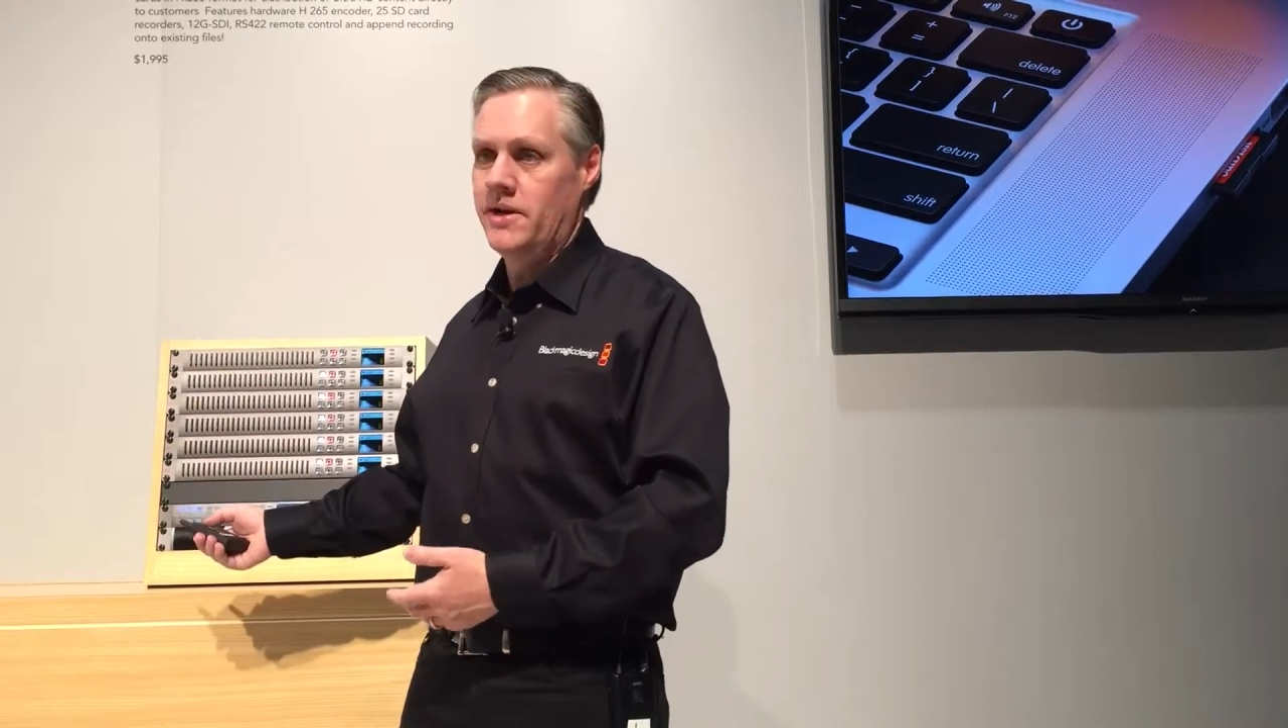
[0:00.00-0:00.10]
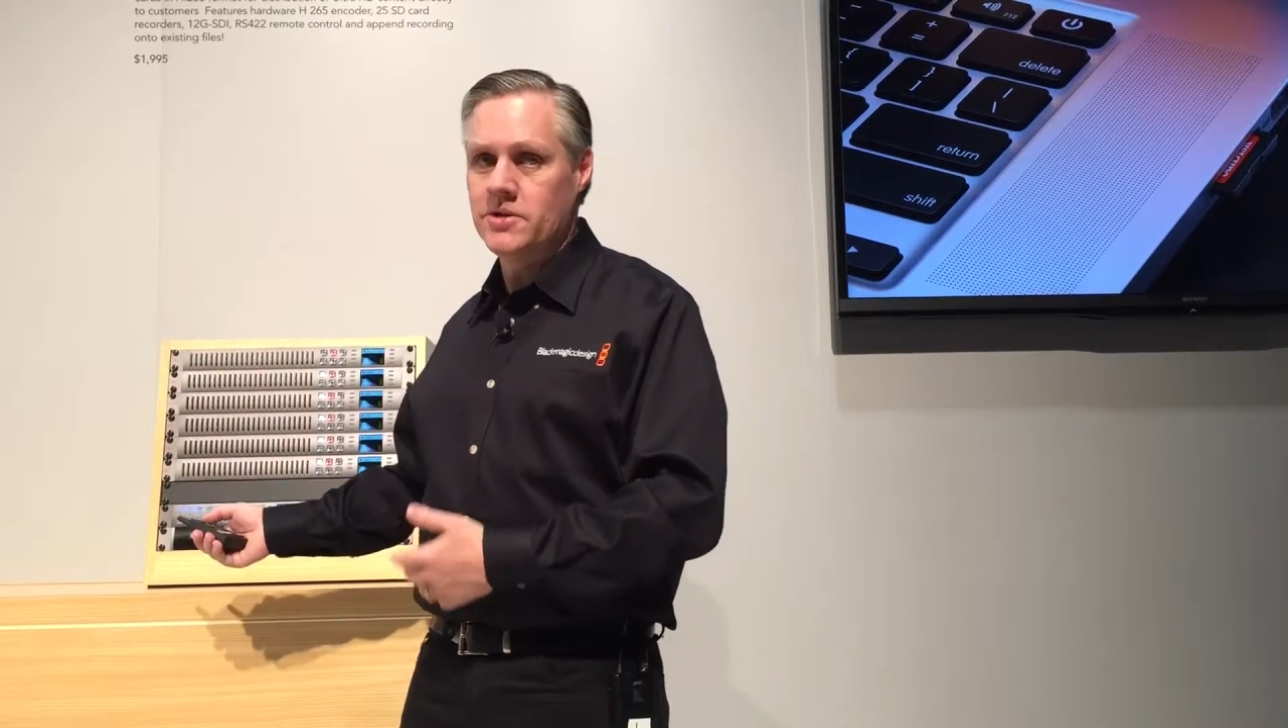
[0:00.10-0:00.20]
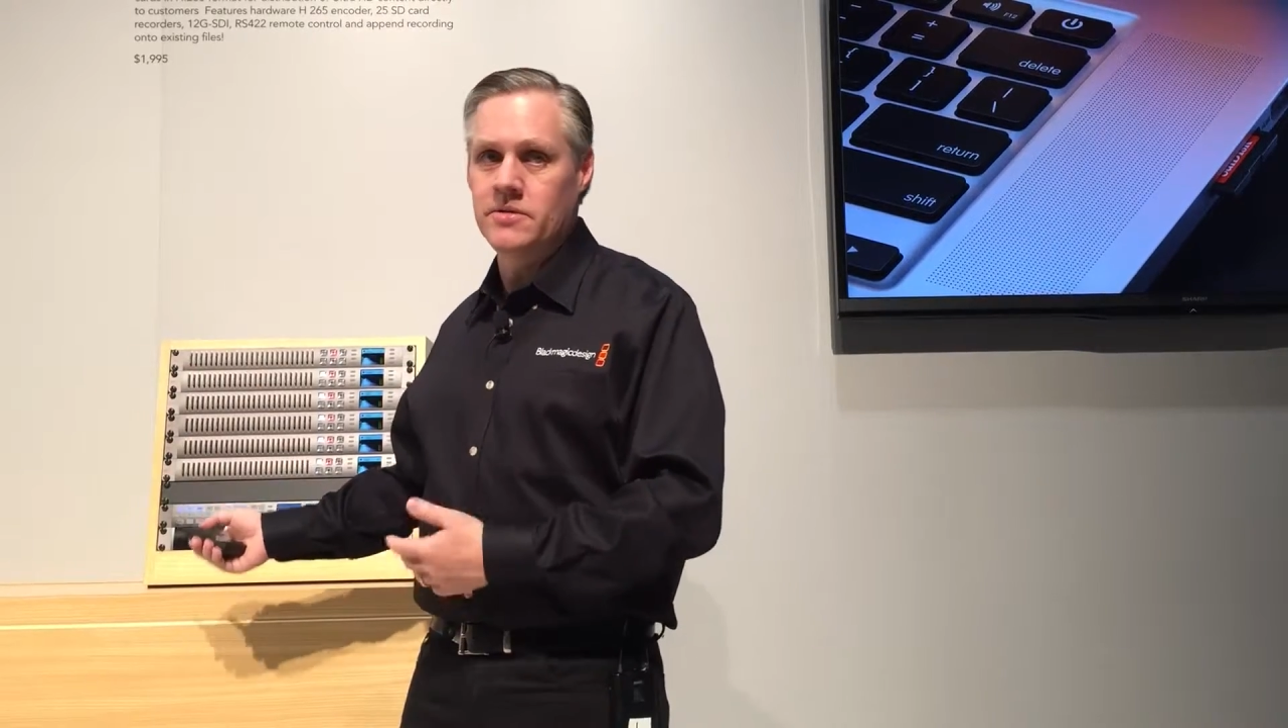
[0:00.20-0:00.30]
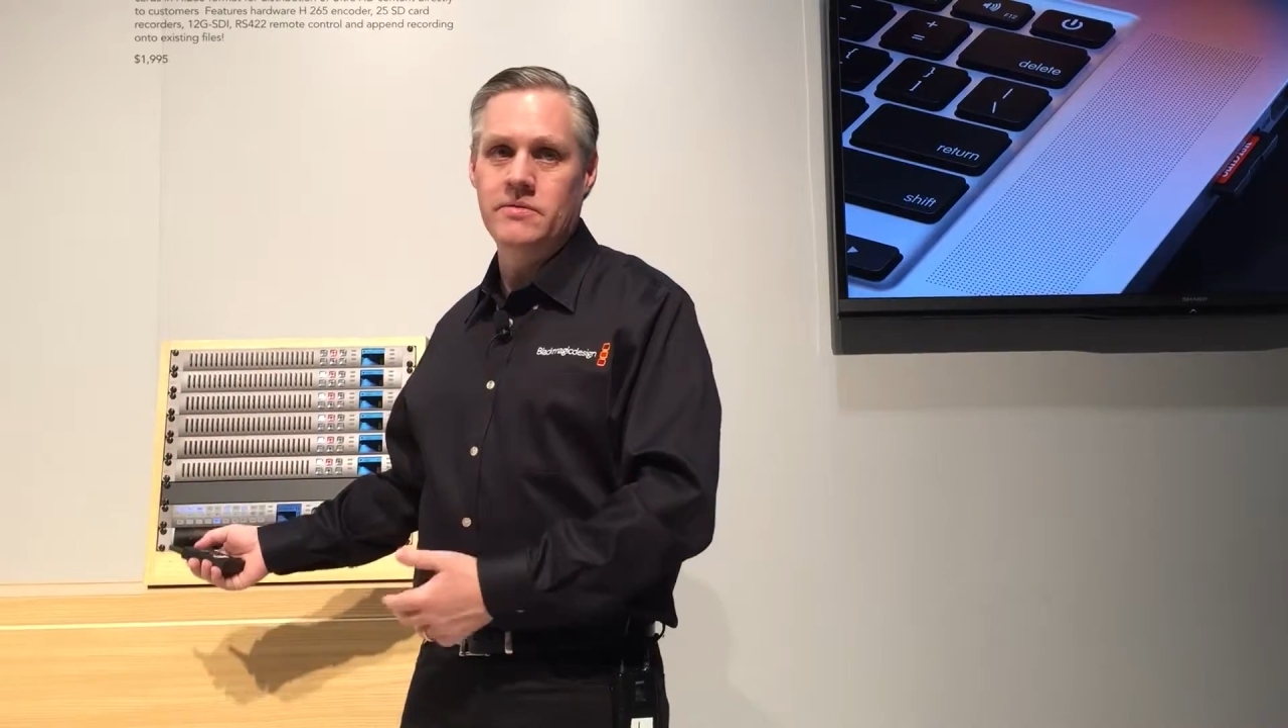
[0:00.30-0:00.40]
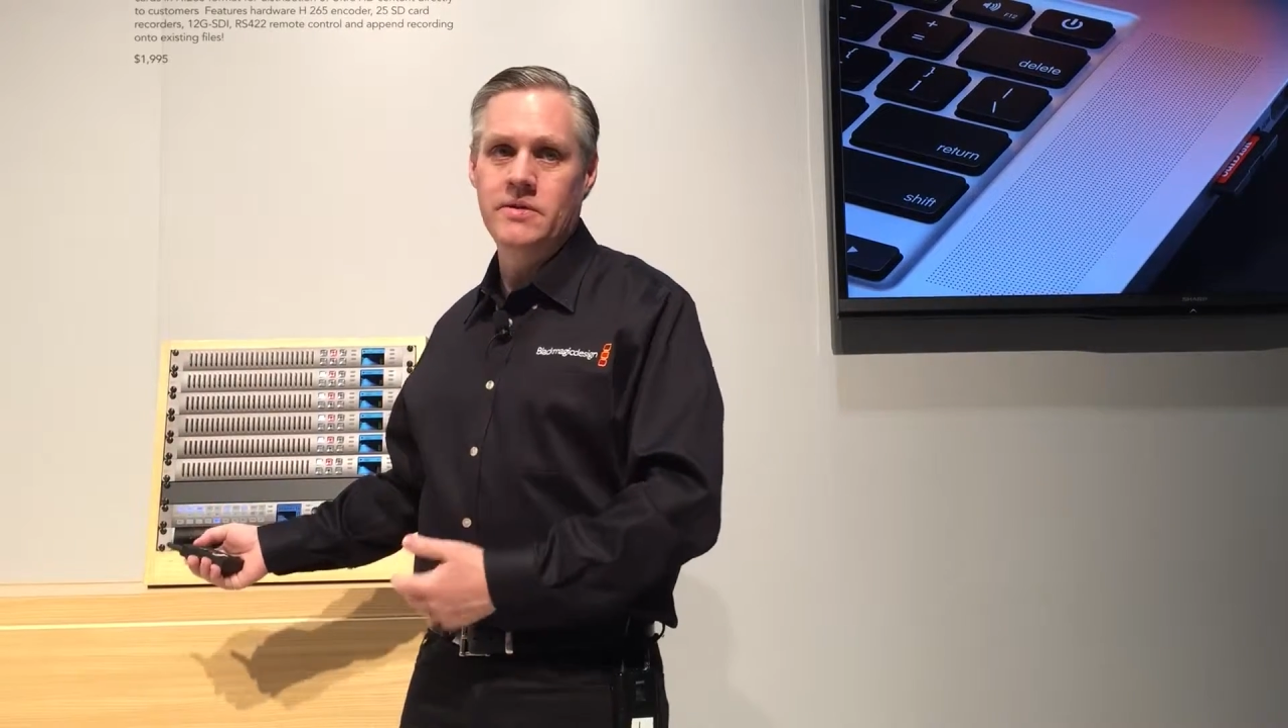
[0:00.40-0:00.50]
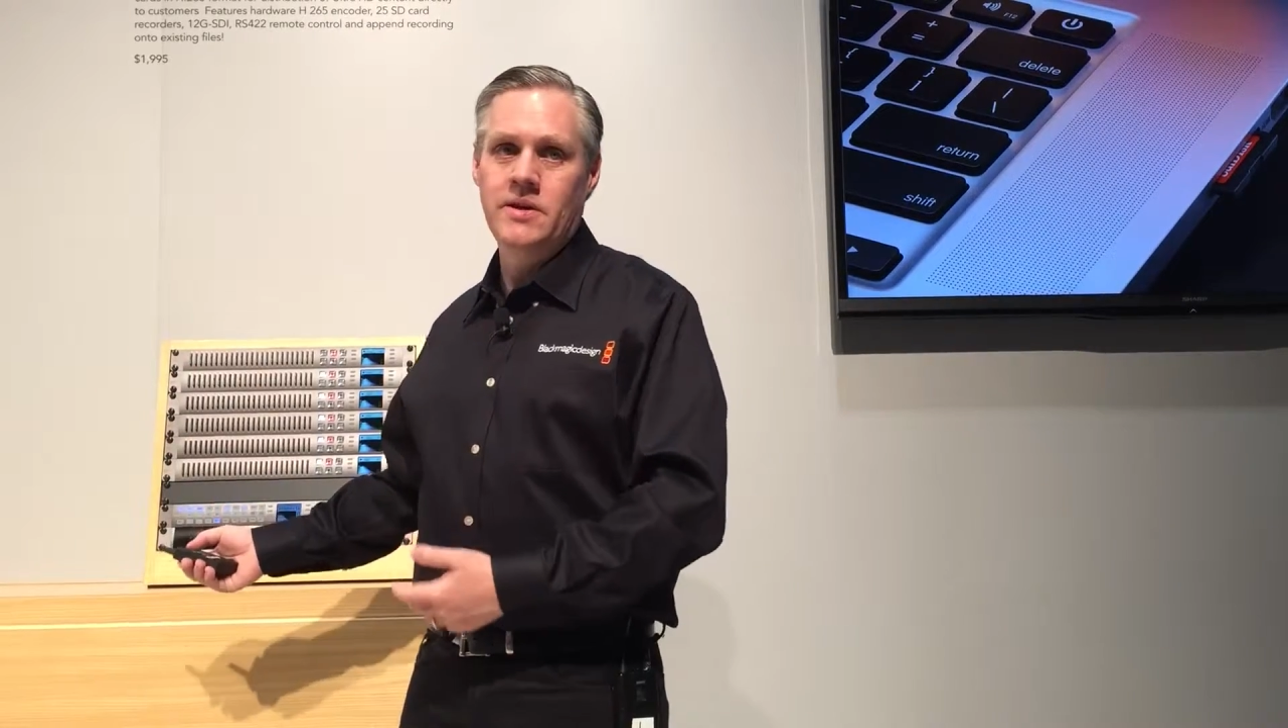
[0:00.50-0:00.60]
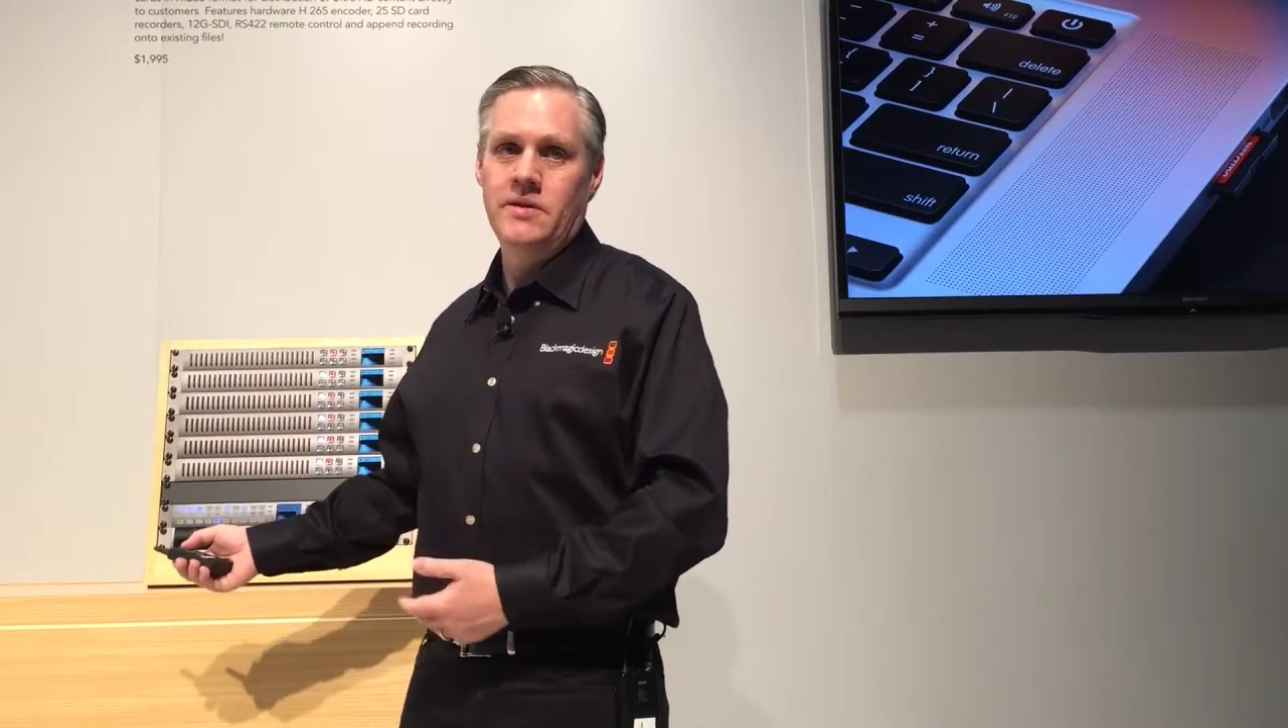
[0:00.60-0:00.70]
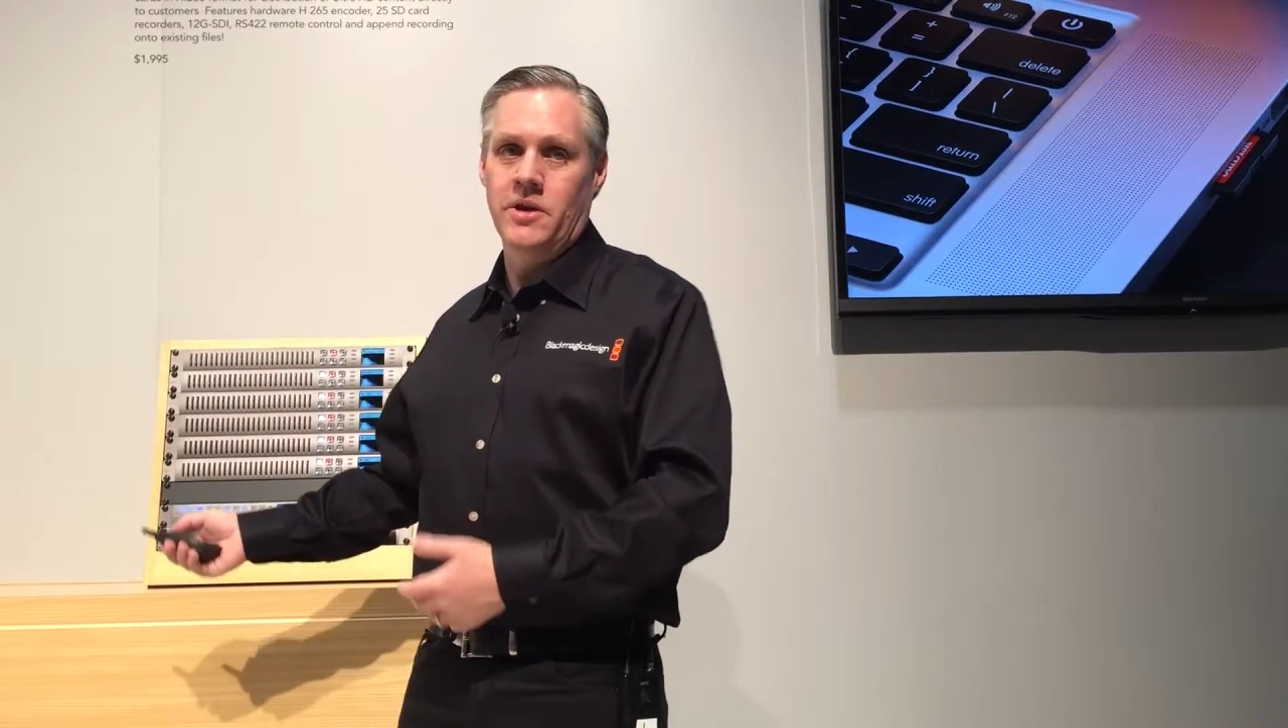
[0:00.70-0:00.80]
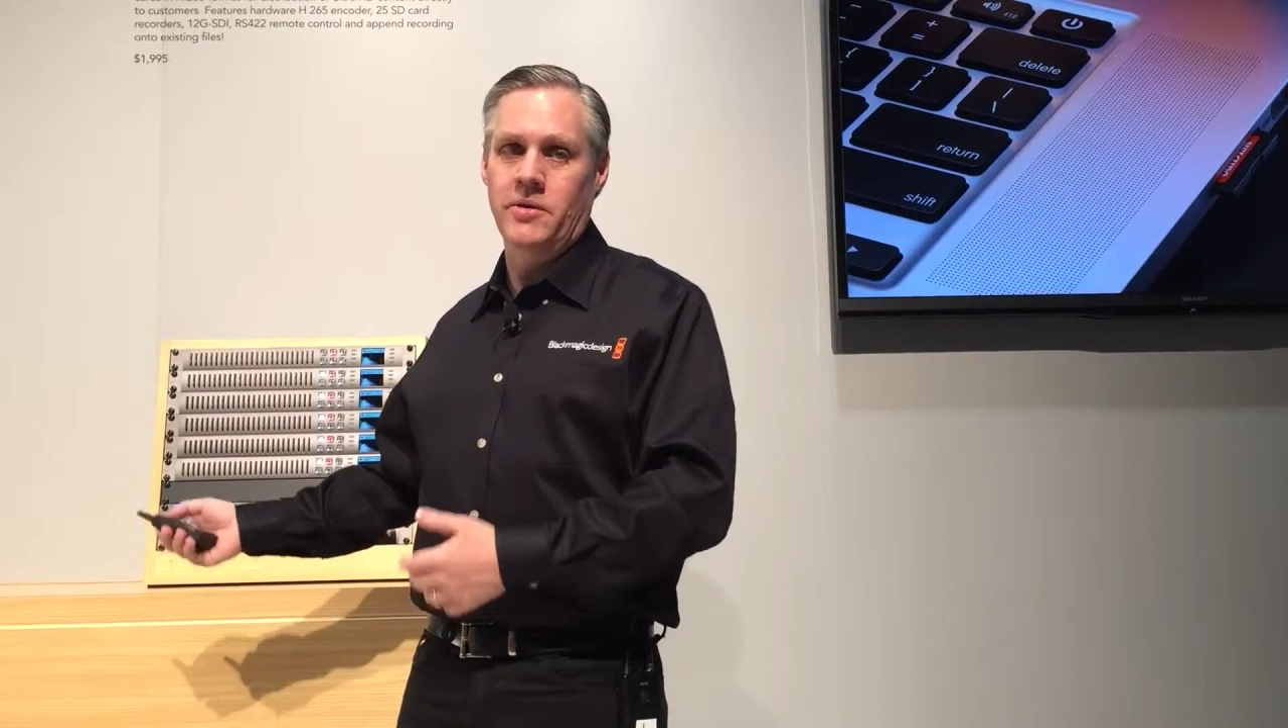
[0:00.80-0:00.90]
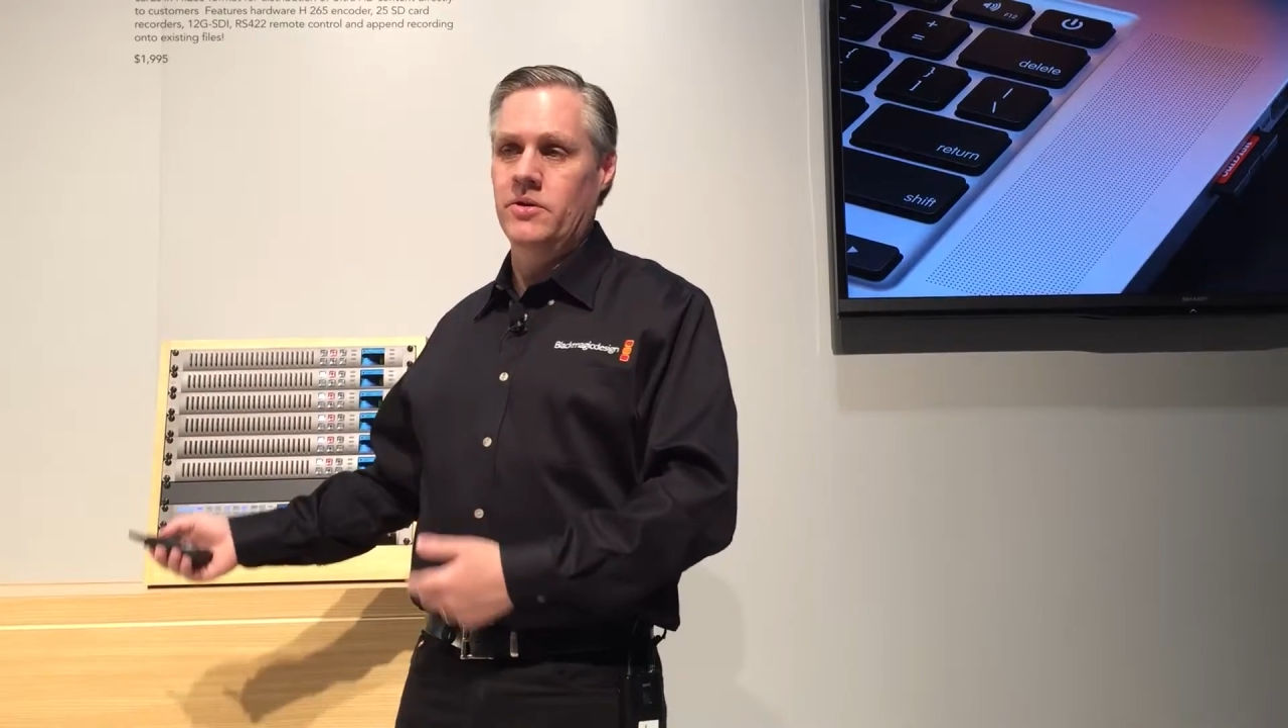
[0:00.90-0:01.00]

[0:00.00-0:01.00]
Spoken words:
production